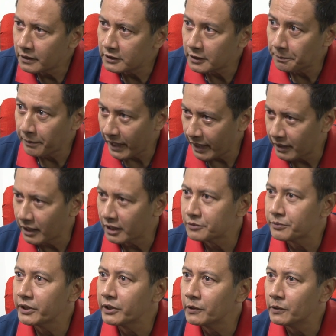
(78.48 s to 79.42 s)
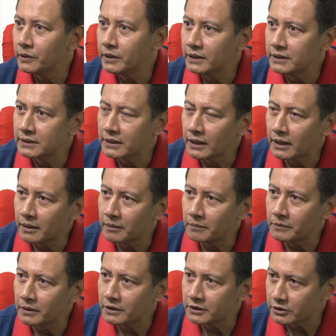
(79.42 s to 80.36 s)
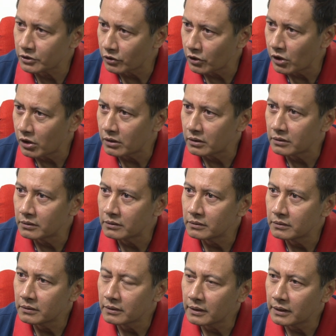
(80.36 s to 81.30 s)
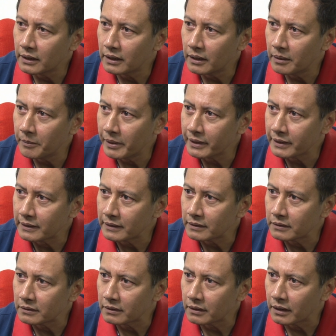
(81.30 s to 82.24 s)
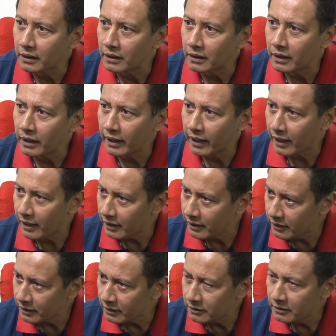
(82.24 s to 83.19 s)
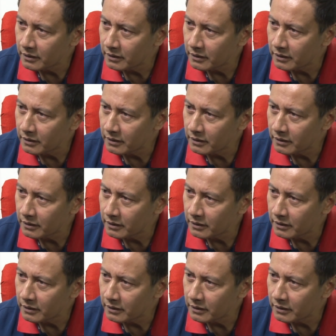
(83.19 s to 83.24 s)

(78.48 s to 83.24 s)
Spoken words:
Japan, as we know, is a strong American ally,